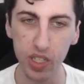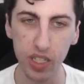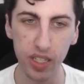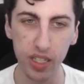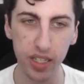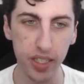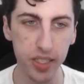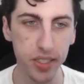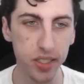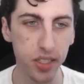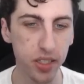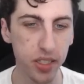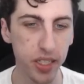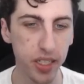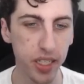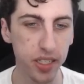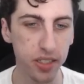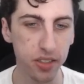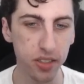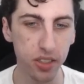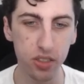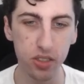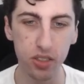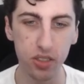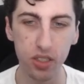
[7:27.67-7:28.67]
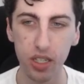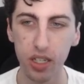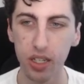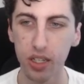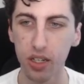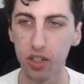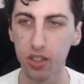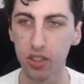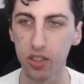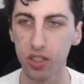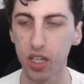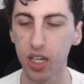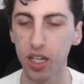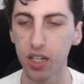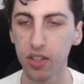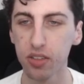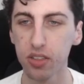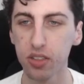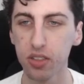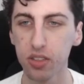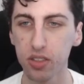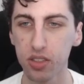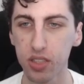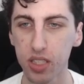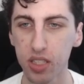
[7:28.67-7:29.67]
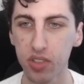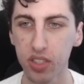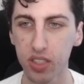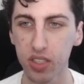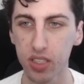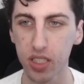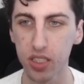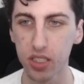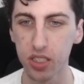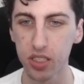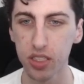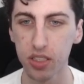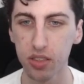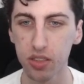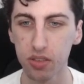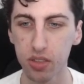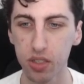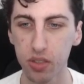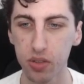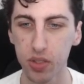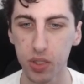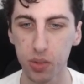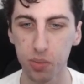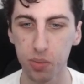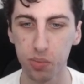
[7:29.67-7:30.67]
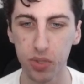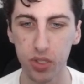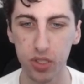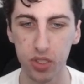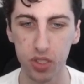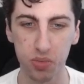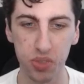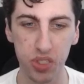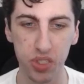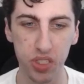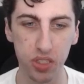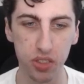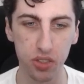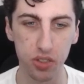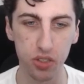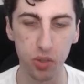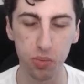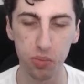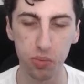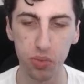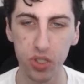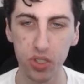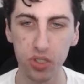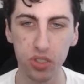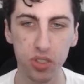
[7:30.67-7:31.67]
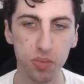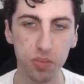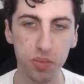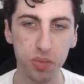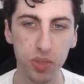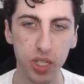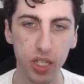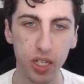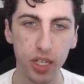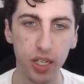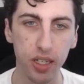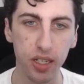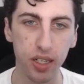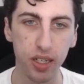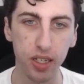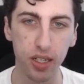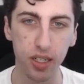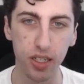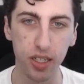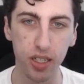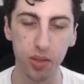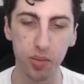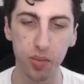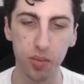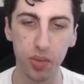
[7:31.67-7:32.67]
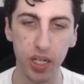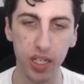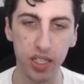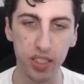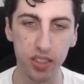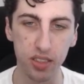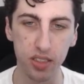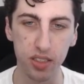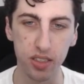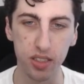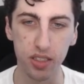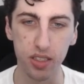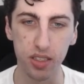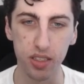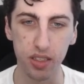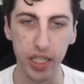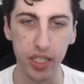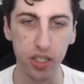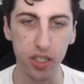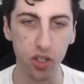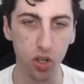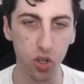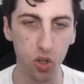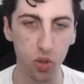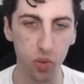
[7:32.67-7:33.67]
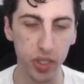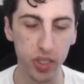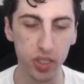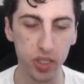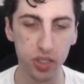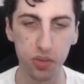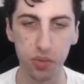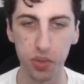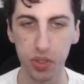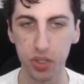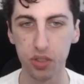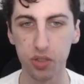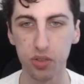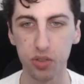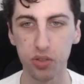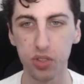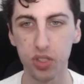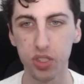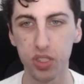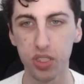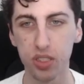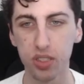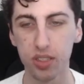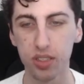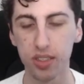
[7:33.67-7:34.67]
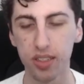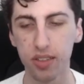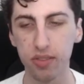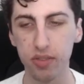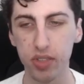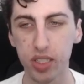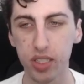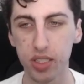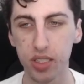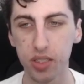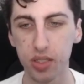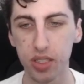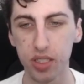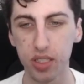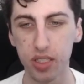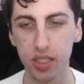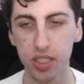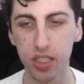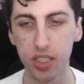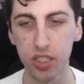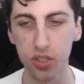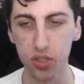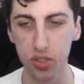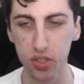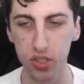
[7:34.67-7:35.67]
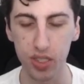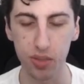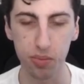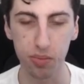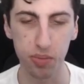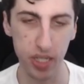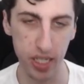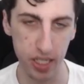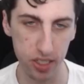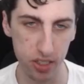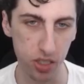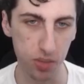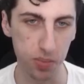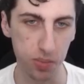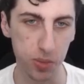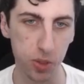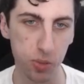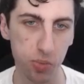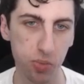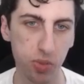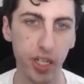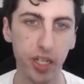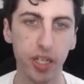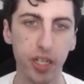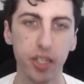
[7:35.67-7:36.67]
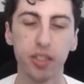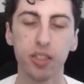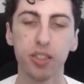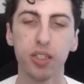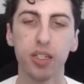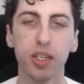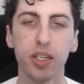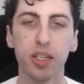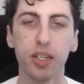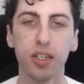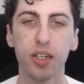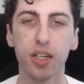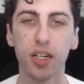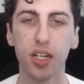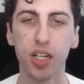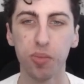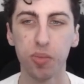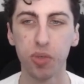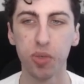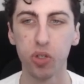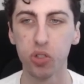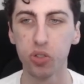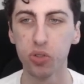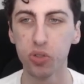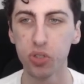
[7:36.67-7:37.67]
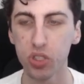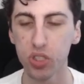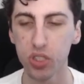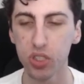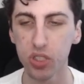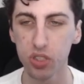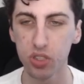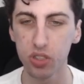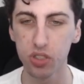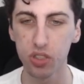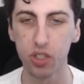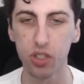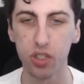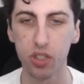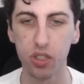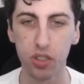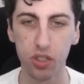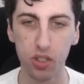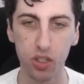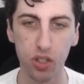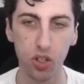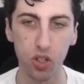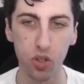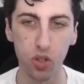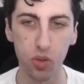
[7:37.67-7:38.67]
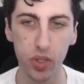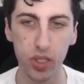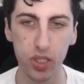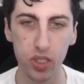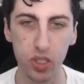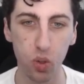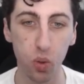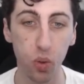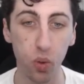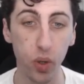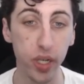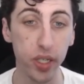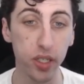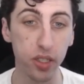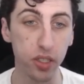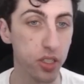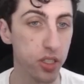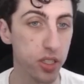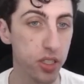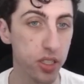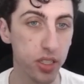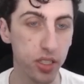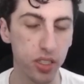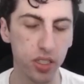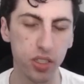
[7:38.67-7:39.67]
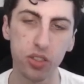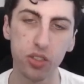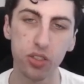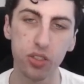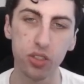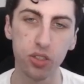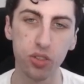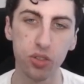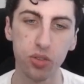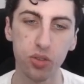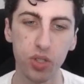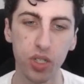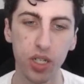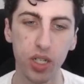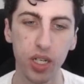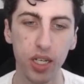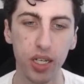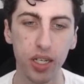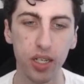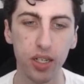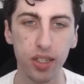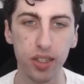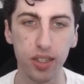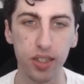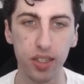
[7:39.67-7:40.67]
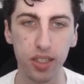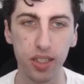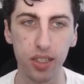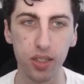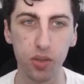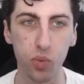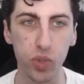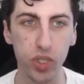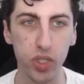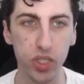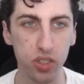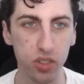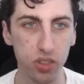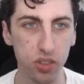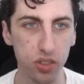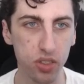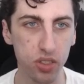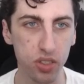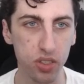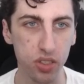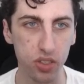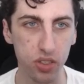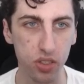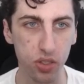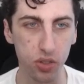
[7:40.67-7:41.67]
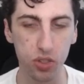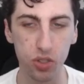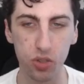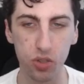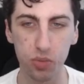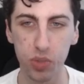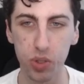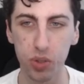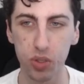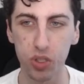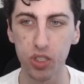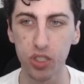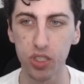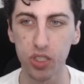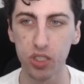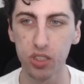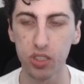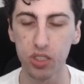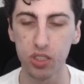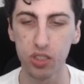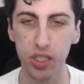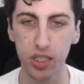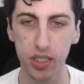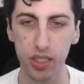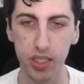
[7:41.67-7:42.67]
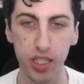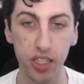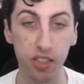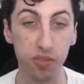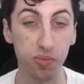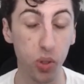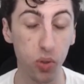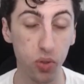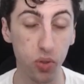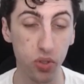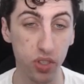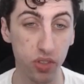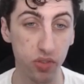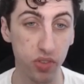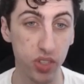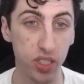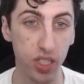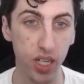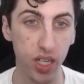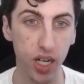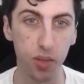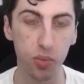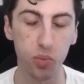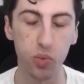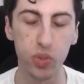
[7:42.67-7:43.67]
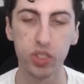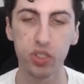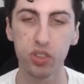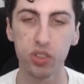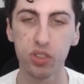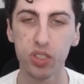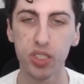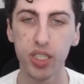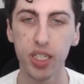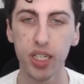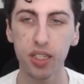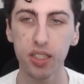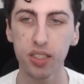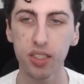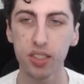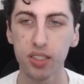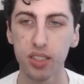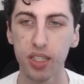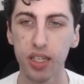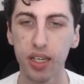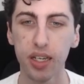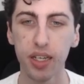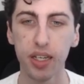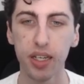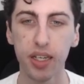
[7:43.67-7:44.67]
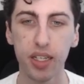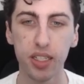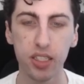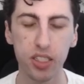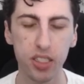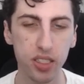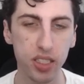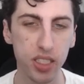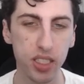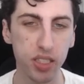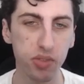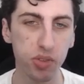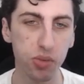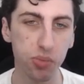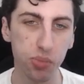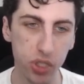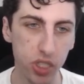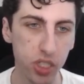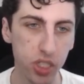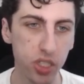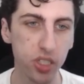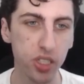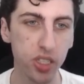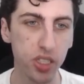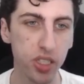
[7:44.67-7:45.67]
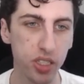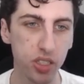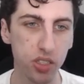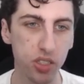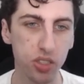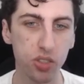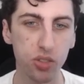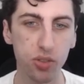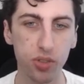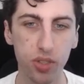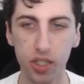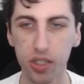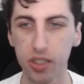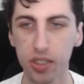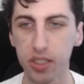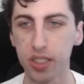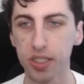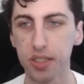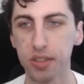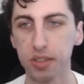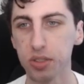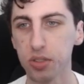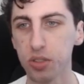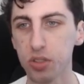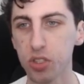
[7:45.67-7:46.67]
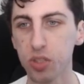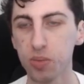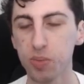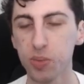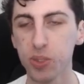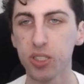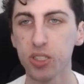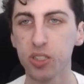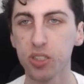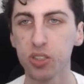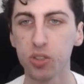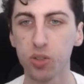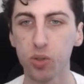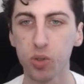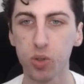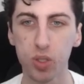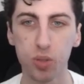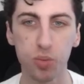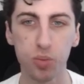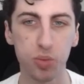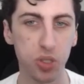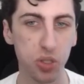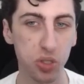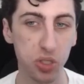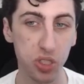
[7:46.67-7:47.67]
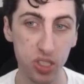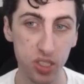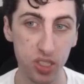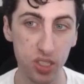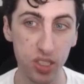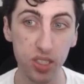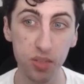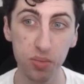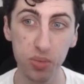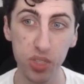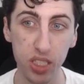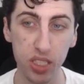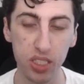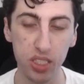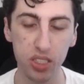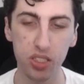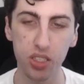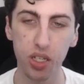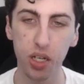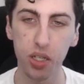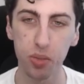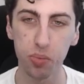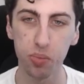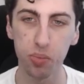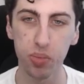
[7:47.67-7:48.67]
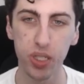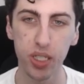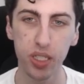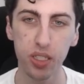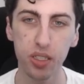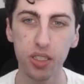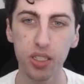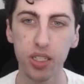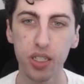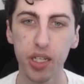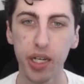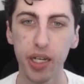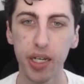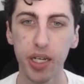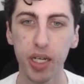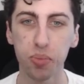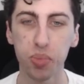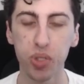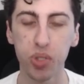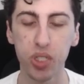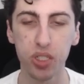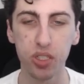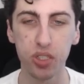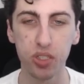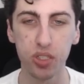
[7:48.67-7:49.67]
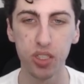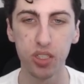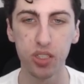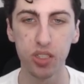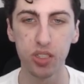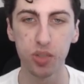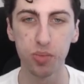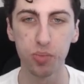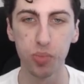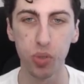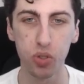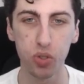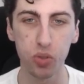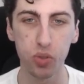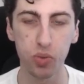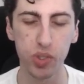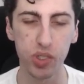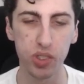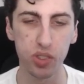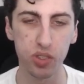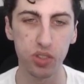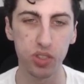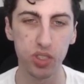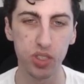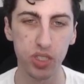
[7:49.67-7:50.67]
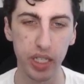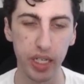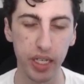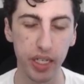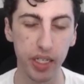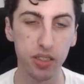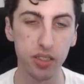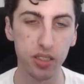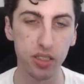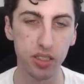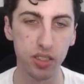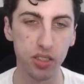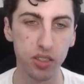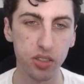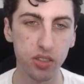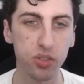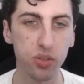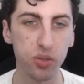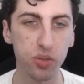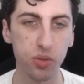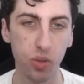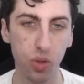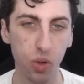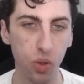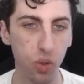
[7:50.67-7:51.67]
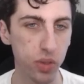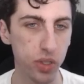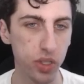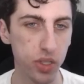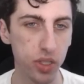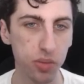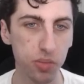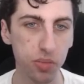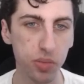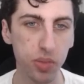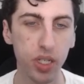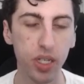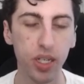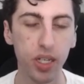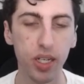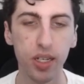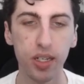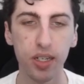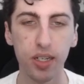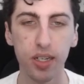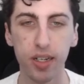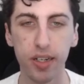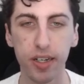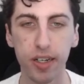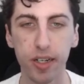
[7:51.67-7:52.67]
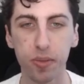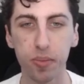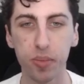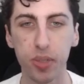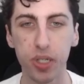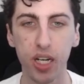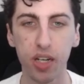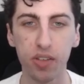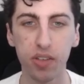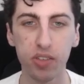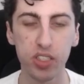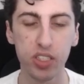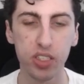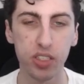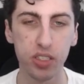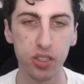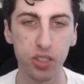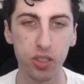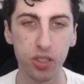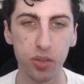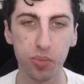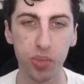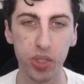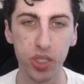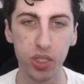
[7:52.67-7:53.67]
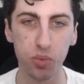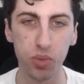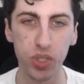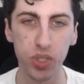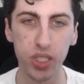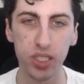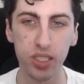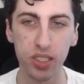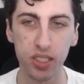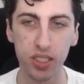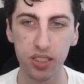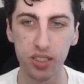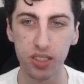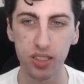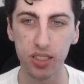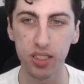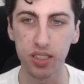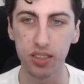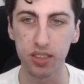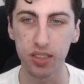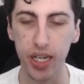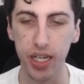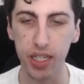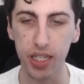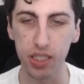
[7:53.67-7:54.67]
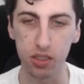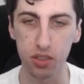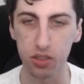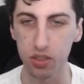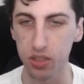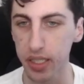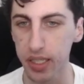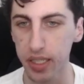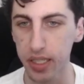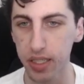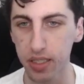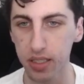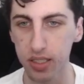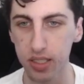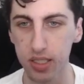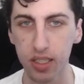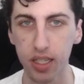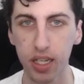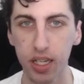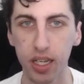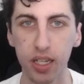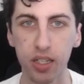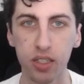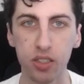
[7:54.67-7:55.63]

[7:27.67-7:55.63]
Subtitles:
And on that note, our other Living Legend hero is Prism here. So Prism has, like always with Illusionists, a very interesting matchup spread. Illusionists are always quite good into the Wizards, so she'll be good into kind of both of the top Wizard decks, and she's even pretty good into Guardians, so she'd be good into Oldhim. So she seems like a solid pick, being good into both Wizards and into Oldhim, but obviously her big weakness is aggro decks.